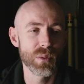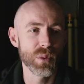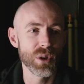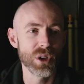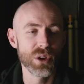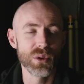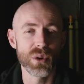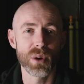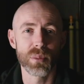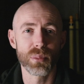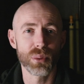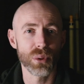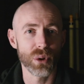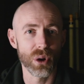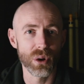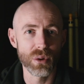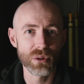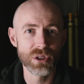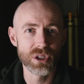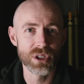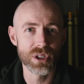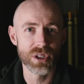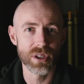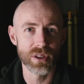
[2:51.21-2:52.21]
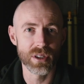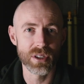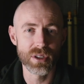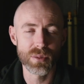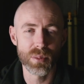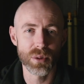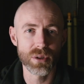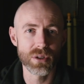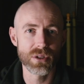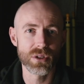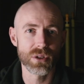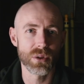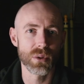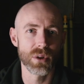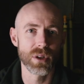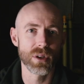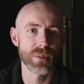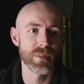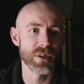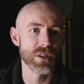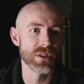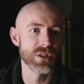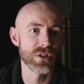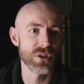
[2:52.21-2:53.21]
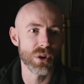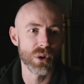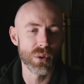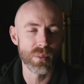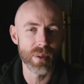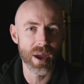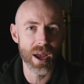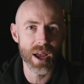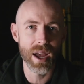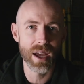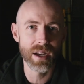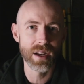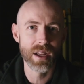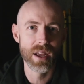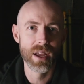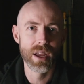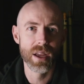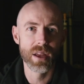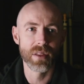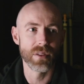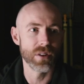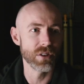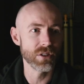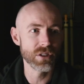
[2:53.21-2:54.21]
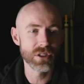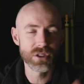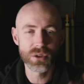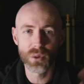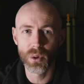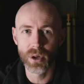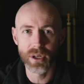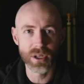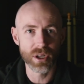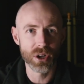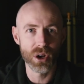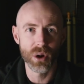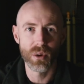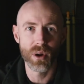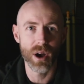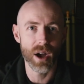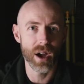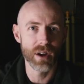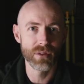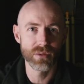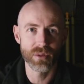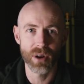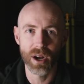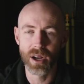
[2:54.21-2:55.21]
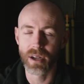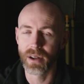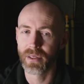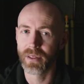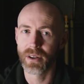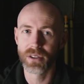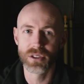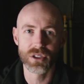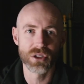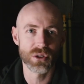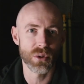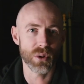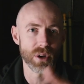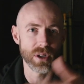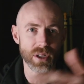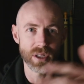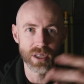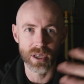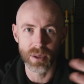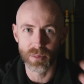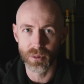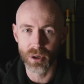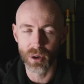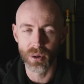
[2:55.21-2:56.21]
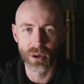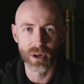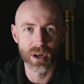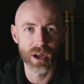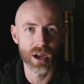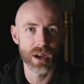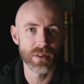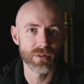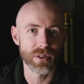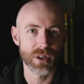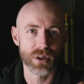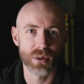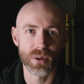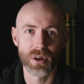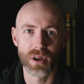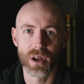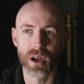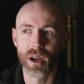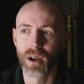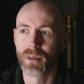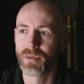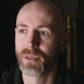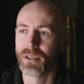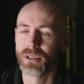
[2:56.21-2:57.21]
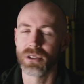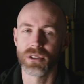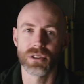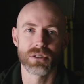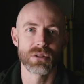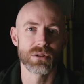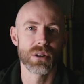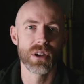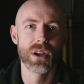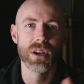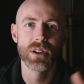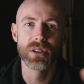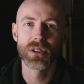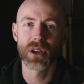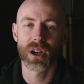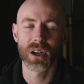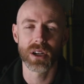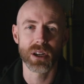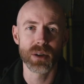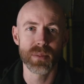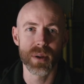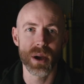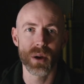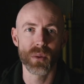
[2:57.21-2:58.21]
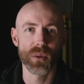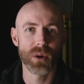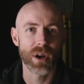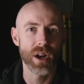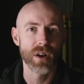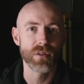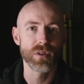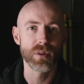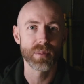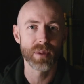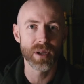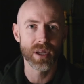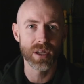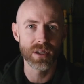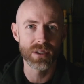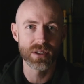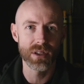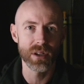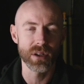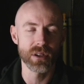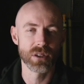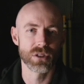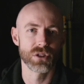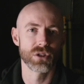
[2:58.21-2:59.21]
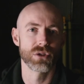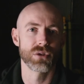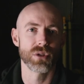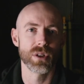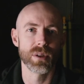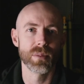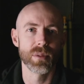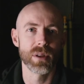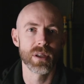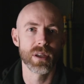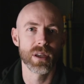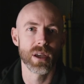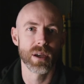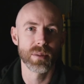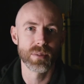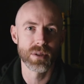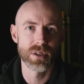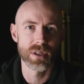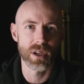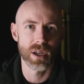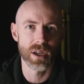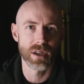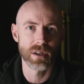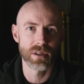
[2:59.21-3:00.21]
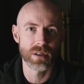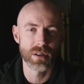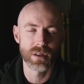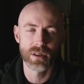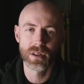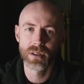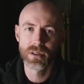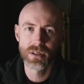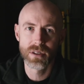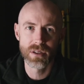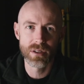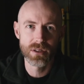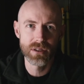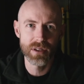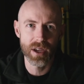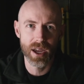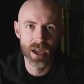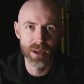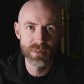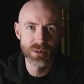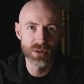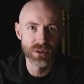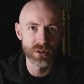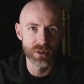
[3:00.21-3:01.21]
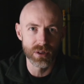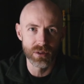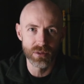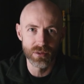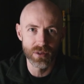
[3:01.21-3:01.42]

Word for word: when you approach, this person is going to be so mad, they're just going to go off, right? And they're just going to keep going off and going off and just talking about whatever because they're extremely upset. And this is absolutely